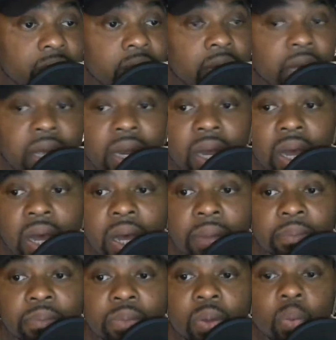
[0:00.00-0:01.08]

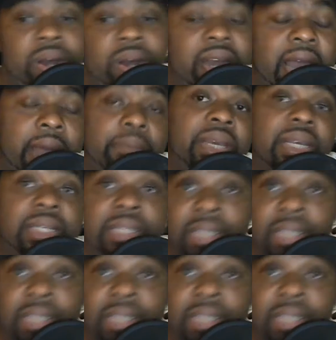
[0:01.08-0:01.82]
And with that being